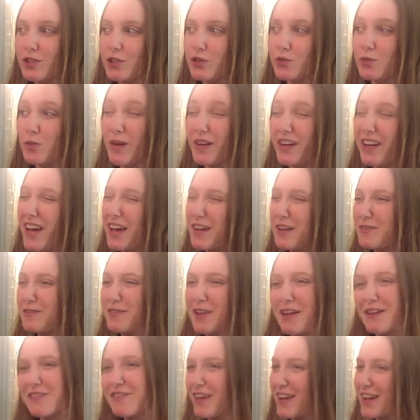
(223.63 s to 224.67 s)
you want out of
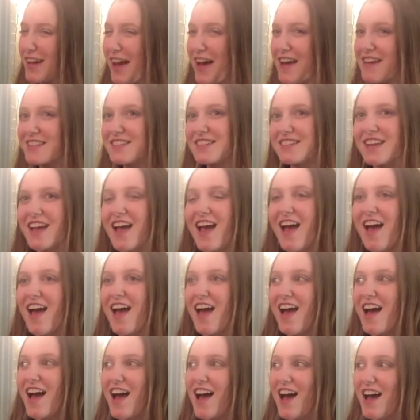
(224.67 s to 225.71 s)
life, I guess.
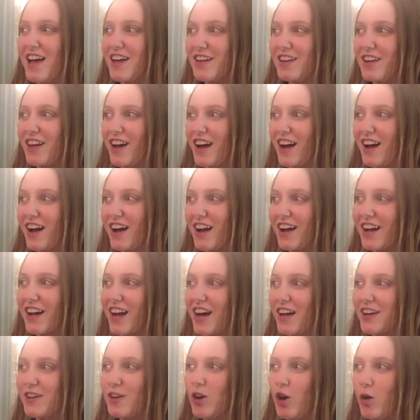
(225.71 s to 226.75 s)
And I
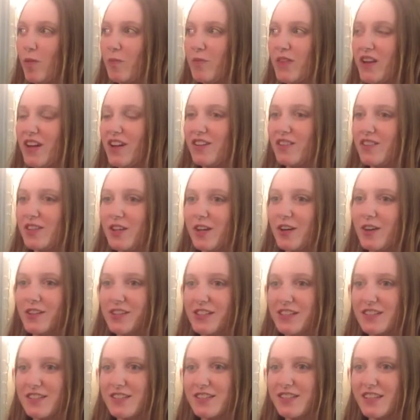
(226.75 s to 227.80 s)
kind of hope that the
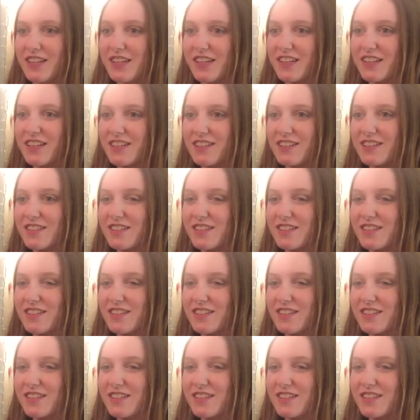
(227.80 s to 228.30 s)
audience like